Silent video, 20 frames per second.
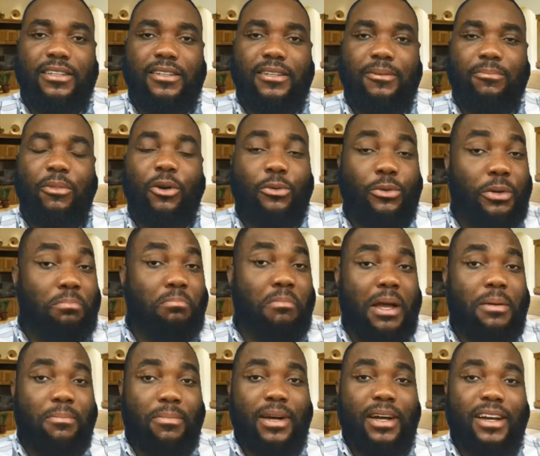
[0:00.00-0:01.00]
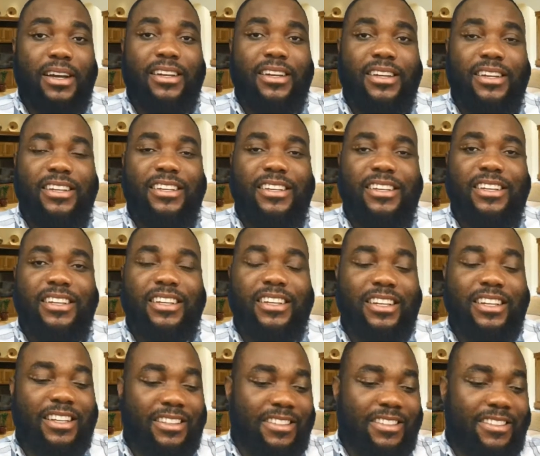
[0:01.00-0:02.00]
But remember,
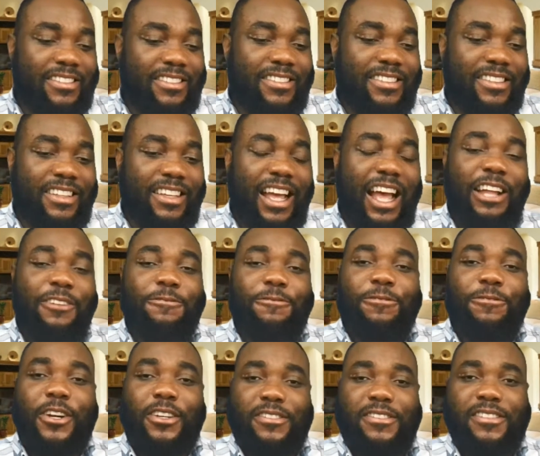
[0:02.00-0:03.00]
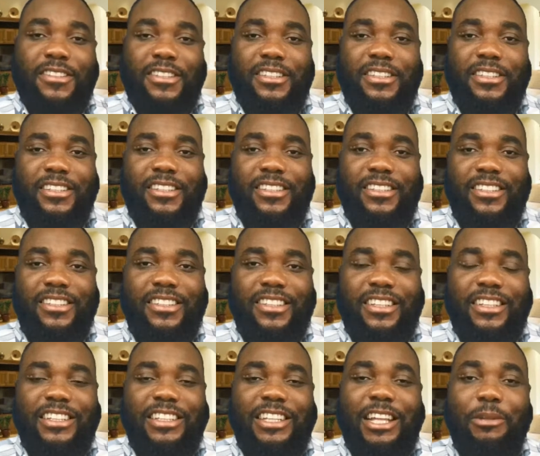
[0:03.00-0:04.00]
it is adversity
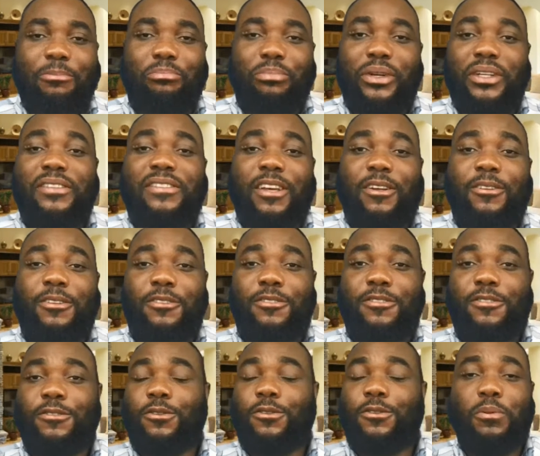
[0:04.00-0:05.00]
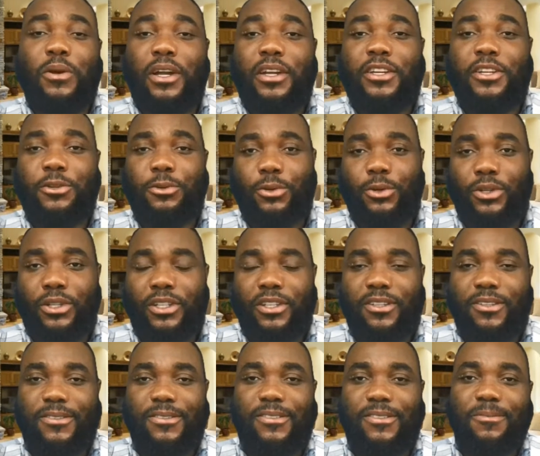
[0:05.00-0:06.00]
that brings out the superhero in
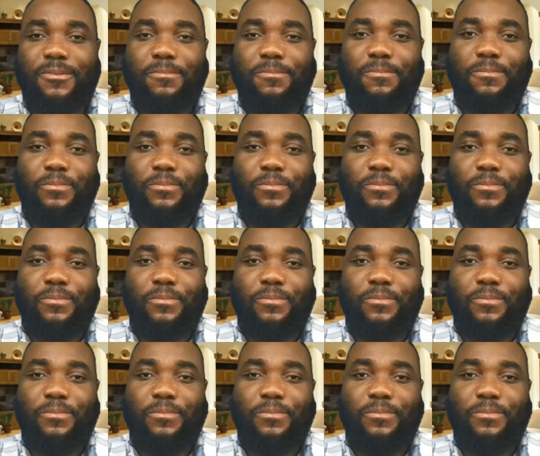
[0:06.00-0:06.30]
us.